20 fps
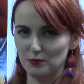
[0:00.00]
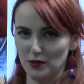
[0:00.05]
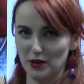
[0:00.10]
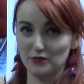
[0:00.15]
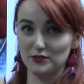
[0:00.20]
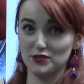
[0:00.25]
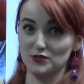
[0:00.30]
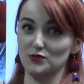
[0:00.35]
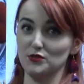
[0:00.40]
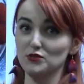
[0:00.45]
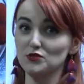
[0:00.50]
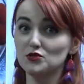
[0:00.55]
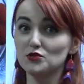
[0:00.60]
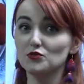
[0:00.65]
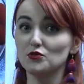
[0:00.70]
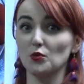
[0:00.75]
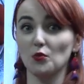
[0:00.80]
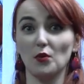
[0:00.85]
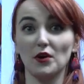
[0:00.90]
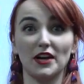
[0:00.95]
breakfast foods
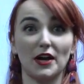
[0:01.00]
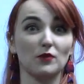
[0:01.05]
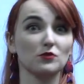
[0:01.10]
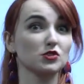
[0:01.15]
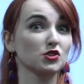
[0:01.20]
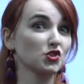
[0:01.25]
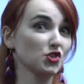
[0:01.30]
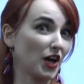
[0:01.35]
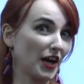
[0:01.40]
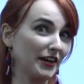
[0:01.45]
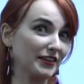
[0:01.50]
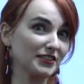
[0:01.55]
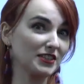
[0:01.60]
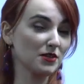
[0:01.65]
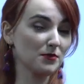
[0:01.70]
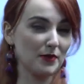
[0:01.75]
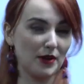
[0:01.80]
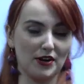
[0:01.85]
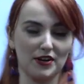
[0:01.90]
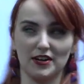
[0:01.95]
from when I was a child in
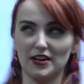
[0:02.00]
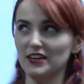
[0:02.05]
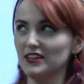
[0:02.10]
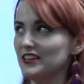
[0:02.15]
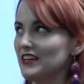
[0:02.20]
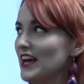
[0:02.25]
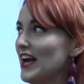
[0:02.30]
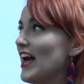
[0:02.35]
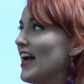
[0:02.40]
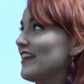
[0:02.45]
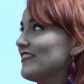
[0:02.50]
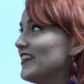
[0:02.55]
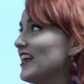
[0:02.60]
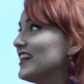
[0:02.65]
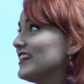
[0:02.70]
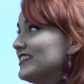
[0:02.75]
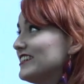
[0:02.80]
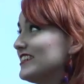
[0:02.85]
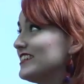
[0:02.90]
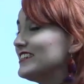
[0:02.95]
America, and
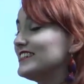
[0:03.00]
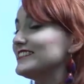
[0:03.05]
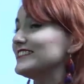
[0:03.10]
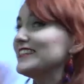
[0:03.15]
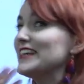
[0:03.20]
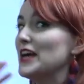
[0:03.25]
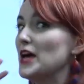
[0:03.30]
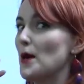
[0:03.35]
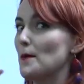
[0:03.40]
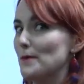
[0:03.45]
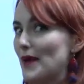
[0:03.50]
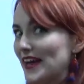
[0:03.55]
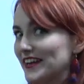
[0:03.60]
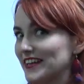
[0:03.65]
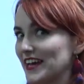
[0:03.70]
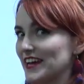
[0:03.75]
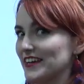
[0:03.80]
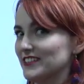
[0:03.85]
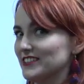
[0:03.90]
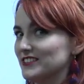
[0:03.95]
that is
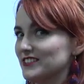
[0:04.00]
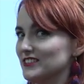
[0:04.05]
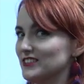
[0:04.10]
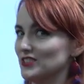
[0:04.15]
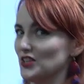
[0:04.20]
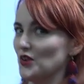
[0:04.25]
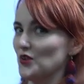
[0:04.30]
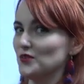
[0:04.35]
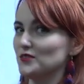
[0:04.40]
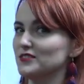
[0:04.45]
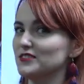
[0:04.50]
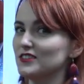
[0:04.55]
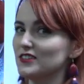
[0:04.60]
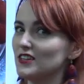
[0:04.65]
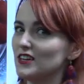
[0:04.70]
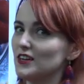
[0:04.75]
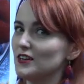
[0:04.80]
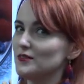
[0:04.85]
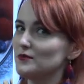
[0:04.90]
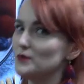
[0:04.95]
pancakes. So,
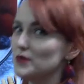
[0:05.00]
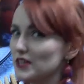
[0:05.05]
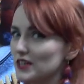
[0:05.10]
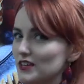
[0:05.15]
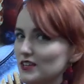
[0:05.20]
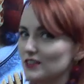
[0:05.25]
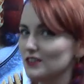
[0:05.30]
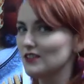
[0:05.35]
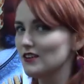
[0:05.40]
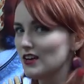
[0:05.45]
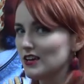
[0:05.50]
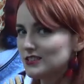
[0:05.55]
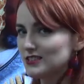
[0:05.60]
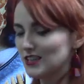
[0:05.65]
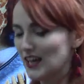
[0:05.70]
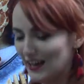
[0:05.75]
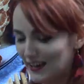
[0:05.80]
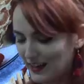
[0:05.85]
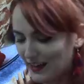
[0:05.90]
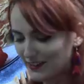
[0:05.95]
big,
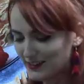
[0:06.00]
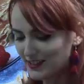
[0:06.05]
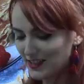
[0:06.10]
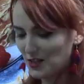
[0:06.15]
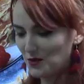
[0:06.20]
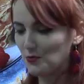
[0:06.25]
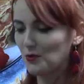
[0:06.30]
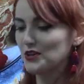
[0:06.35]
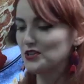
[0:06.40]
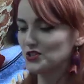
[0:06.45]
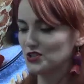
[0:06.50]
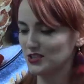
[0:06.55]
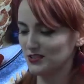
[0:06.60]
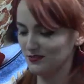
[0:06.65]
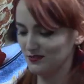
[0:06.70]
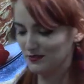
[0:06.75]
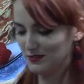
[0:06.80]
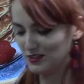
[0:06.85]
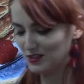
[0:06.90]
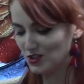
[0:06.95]
exciting celebration.
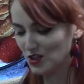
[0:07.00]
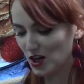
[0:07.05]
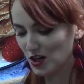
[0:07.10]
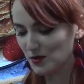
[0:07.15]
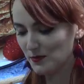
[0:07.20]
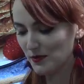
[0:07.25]
We can talk